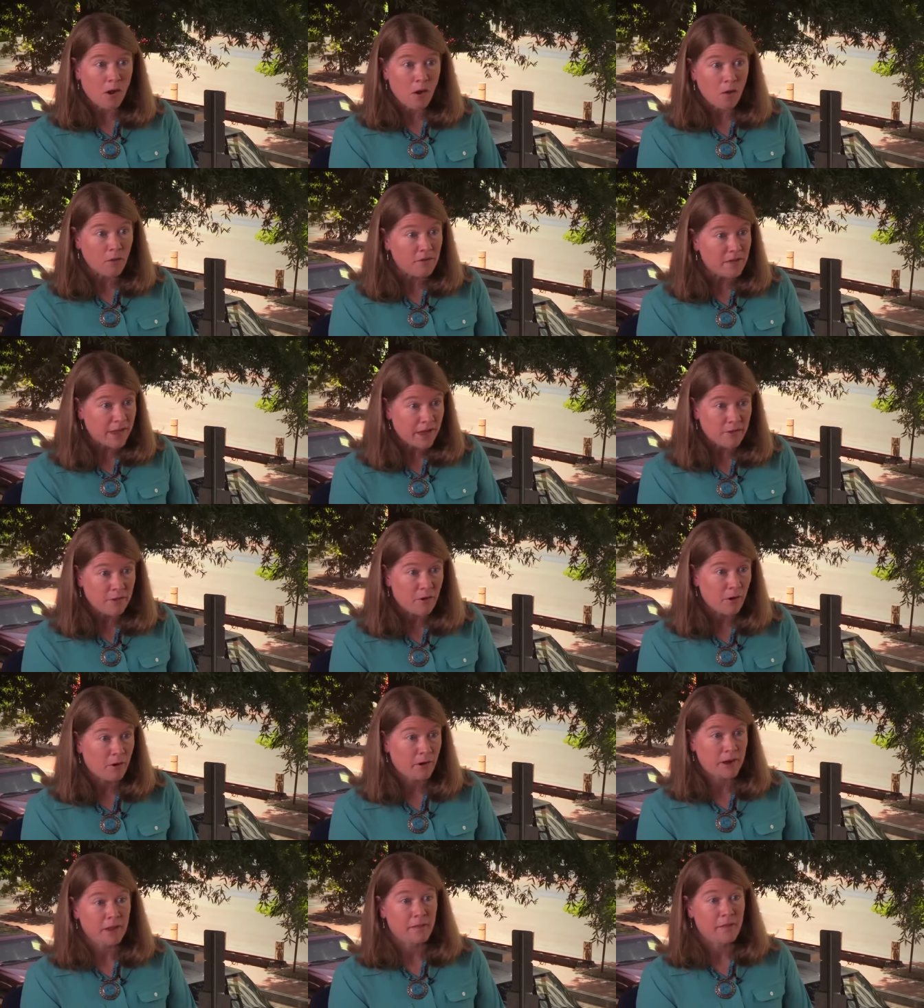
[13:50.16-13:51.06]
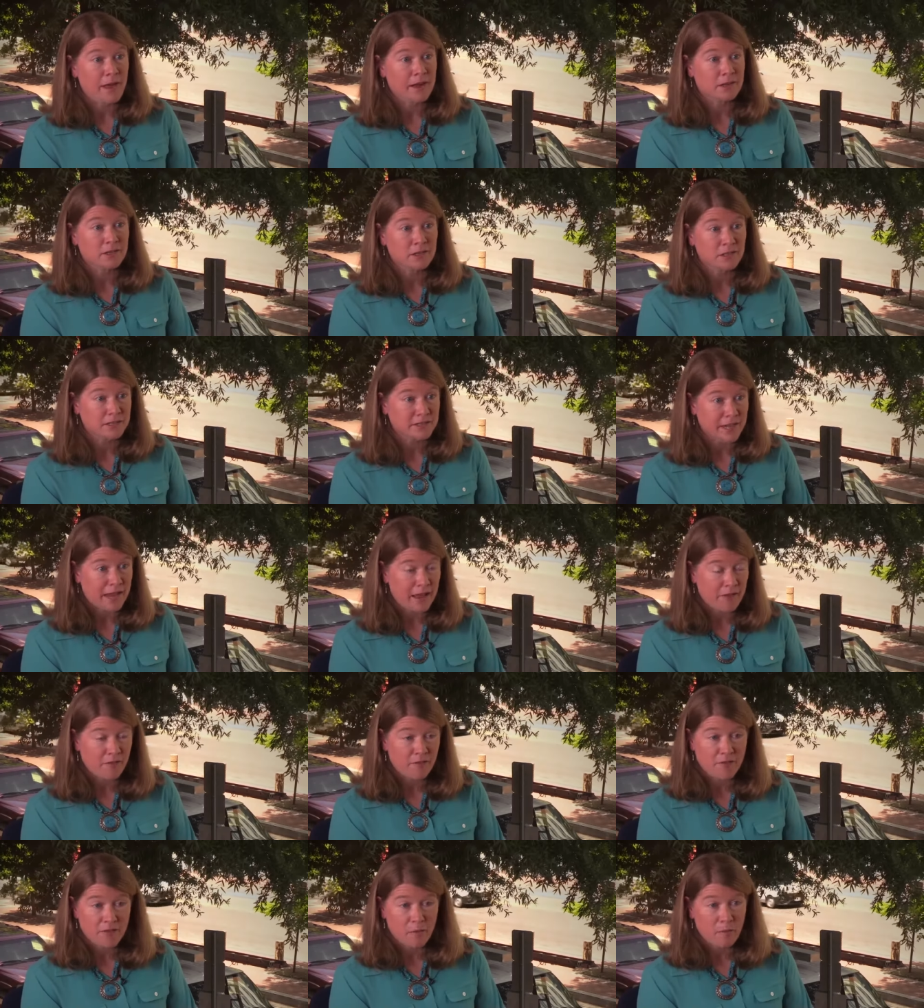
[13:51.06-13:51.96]
all the other archaeological
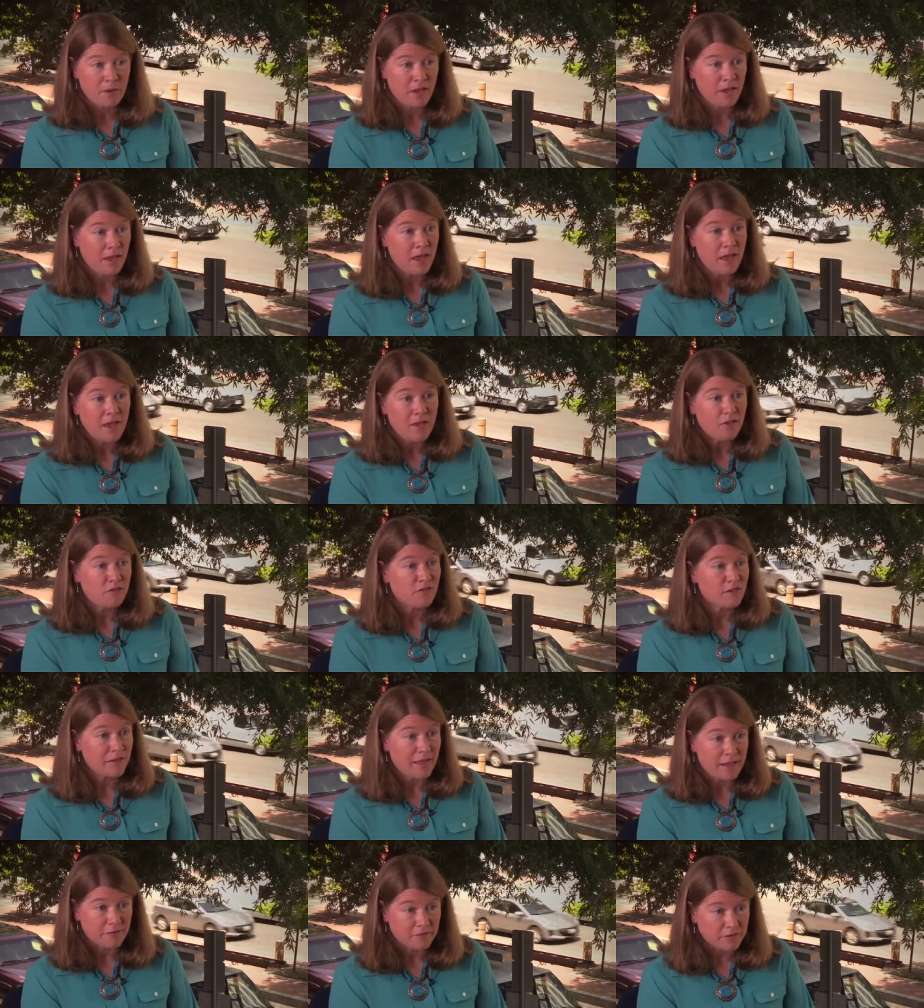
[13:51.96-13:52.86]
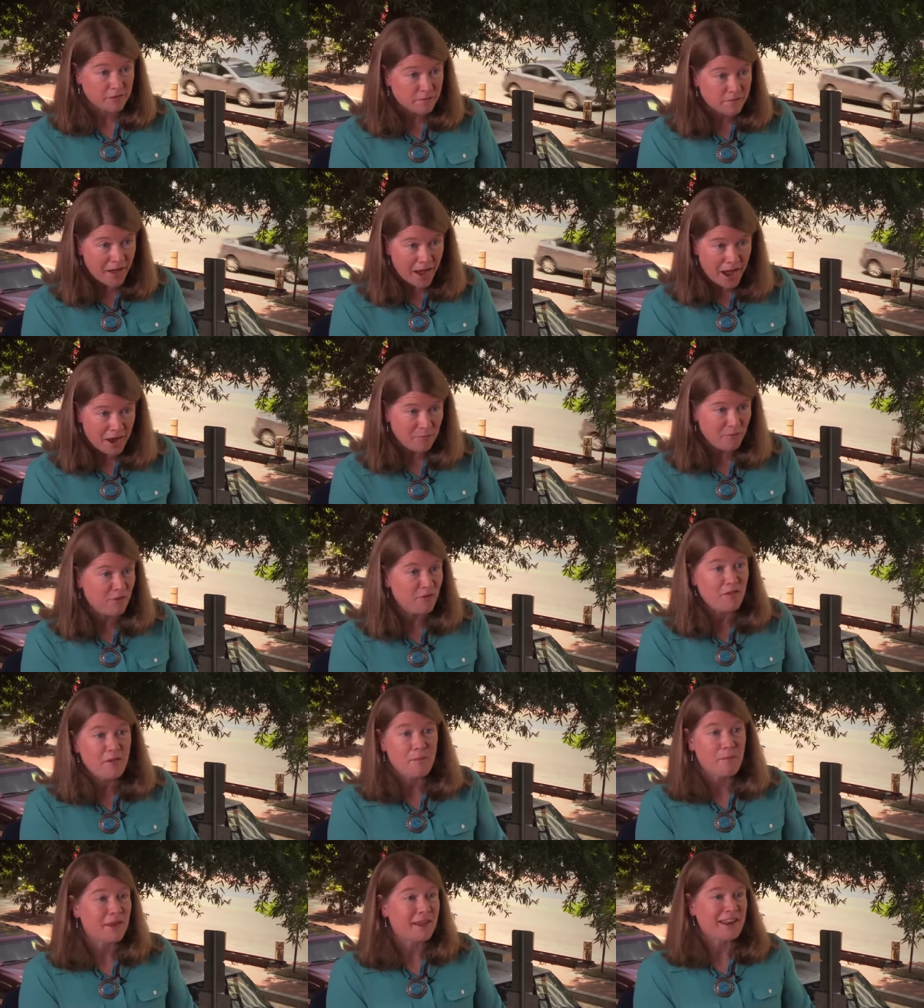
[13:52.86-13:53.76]
sites that we still have to find, we
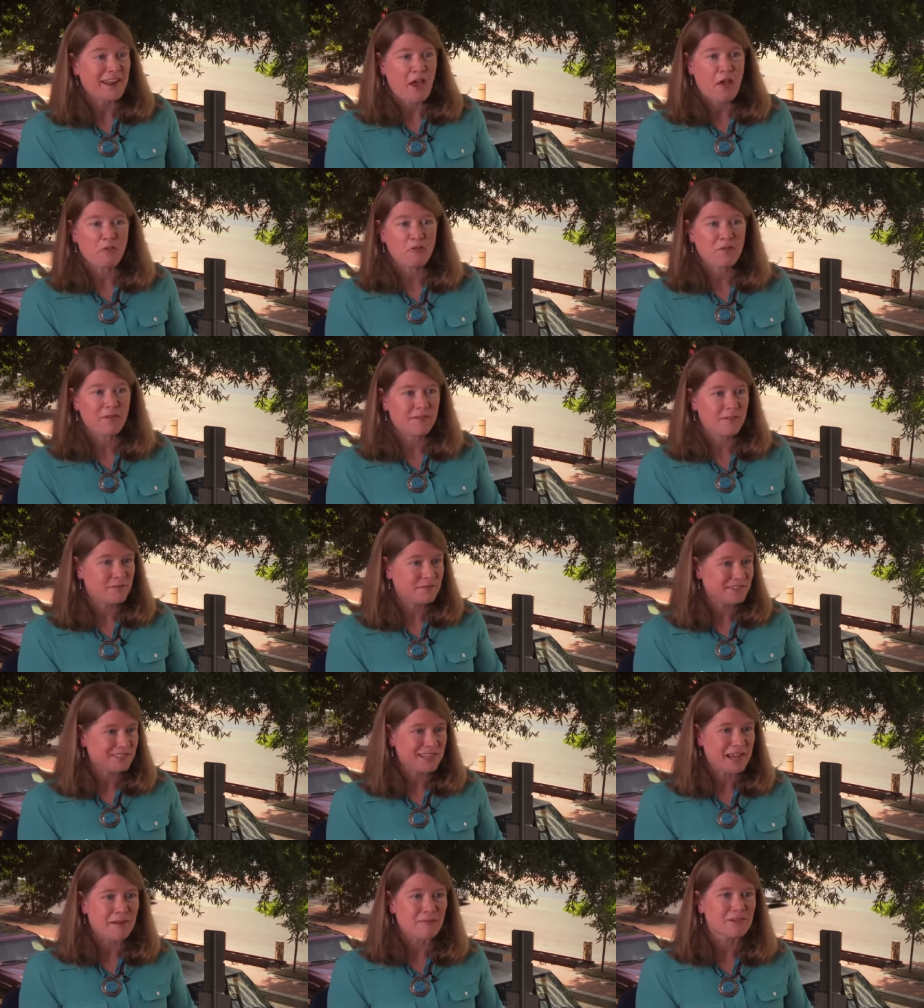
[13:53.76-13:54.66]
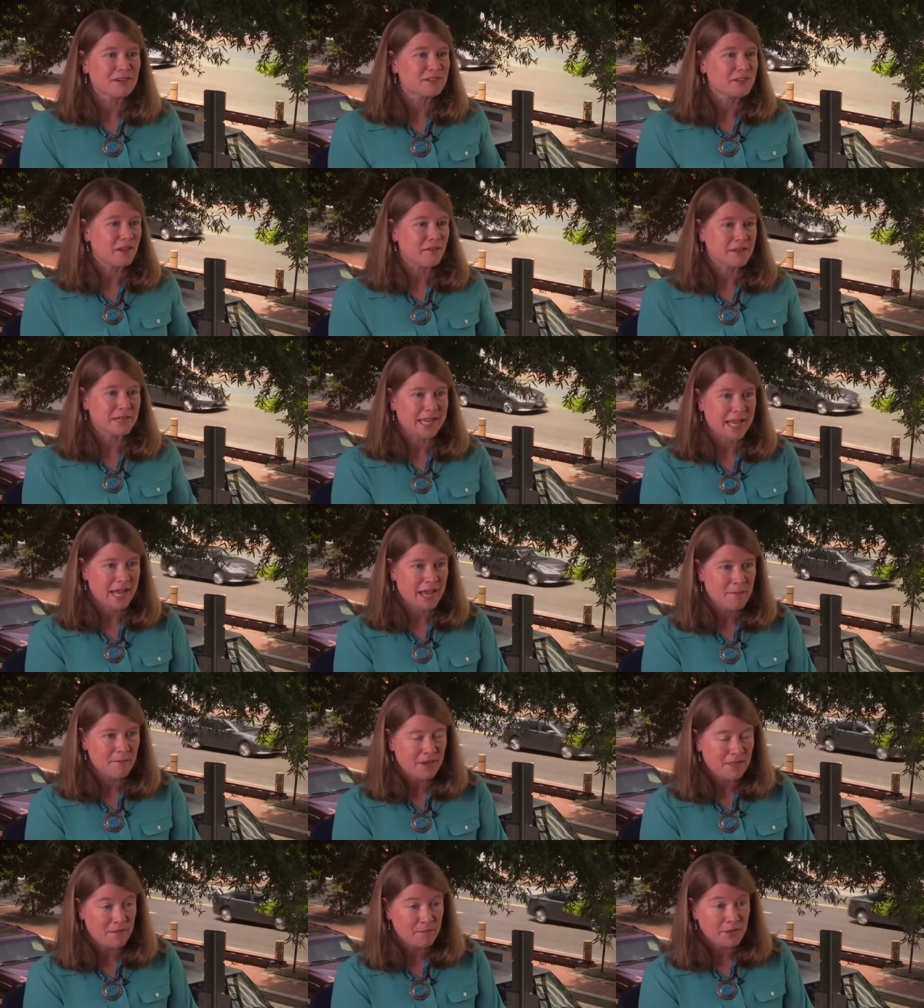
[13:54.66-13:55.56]
see big announcements of discoveries all the
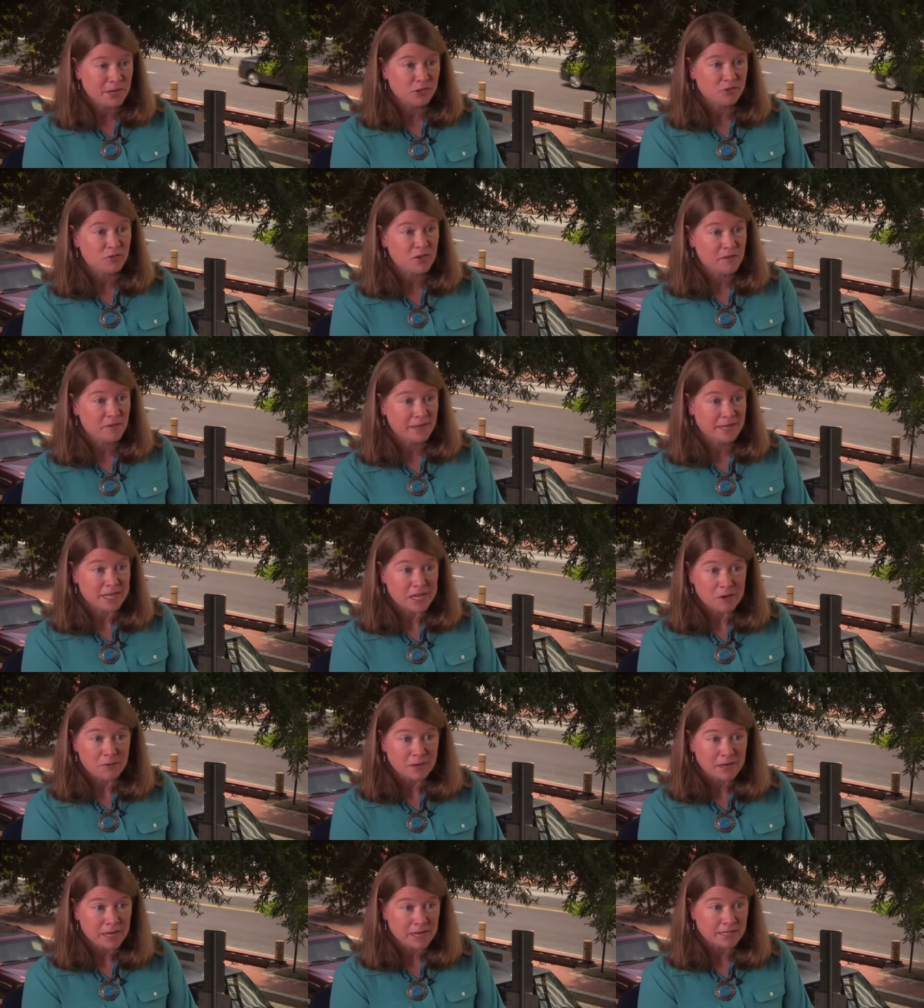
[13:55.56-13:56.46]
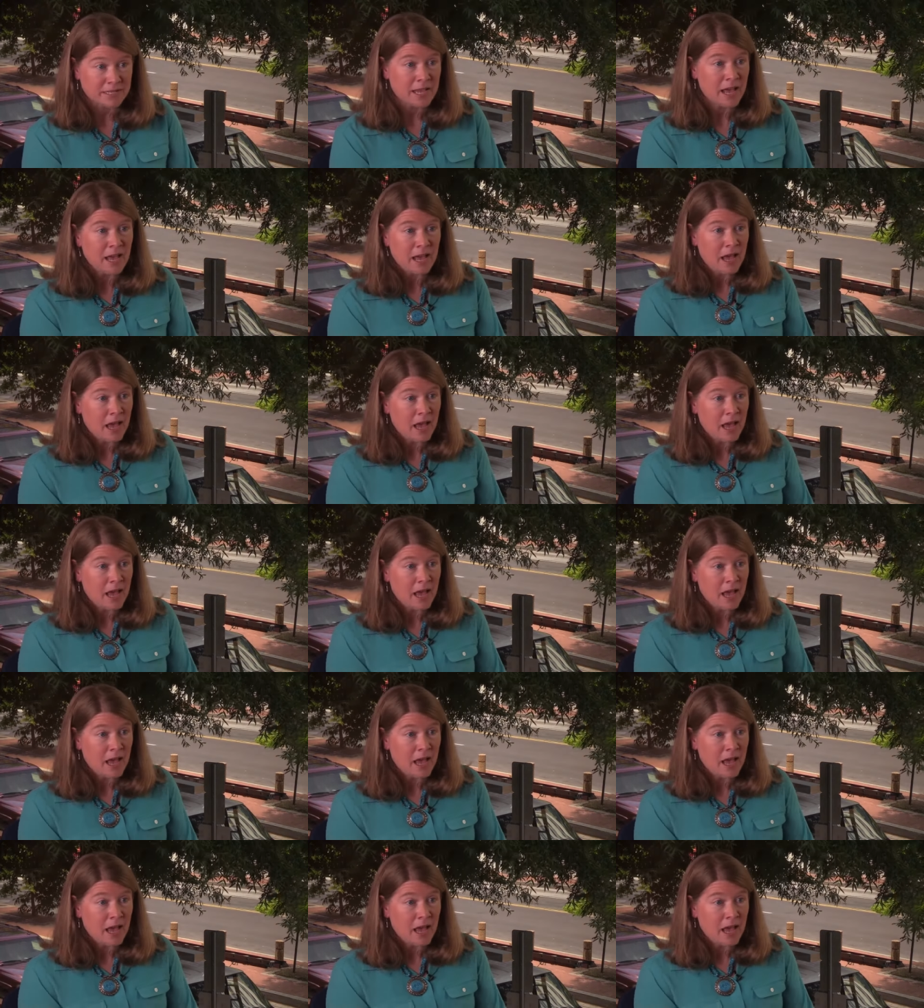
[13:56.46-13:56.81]
time by the Ministry of Antiquities.